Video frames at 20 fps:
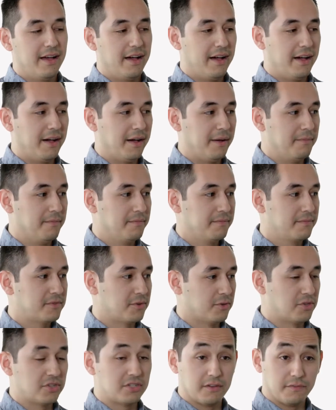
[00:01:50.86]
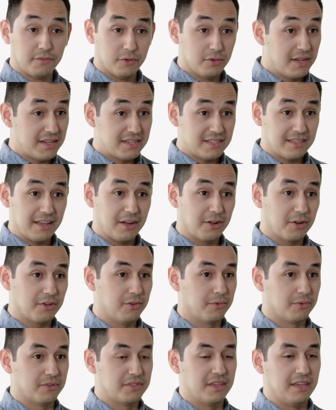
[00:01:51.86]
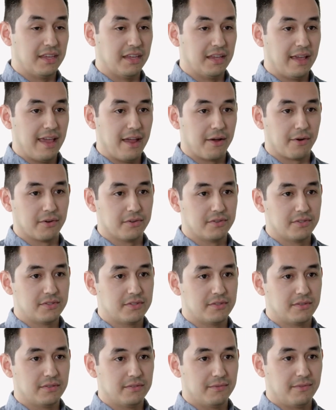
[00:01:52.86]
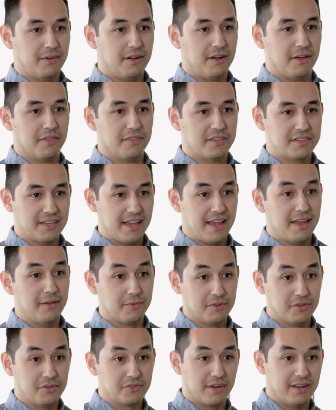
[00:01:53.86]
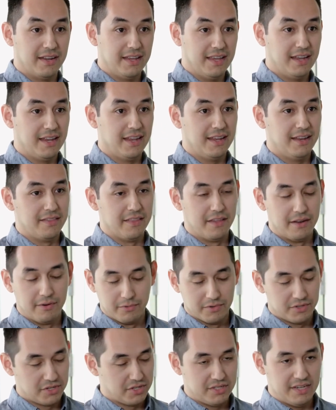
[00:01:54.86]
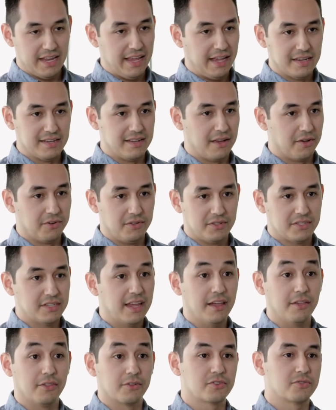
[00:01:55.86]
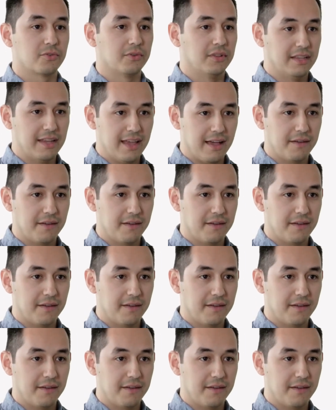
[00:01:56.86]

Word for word: Um, so just a few days later, you were seeing errors on the site when you tried to hit it, and then it was just taken down altogether shortly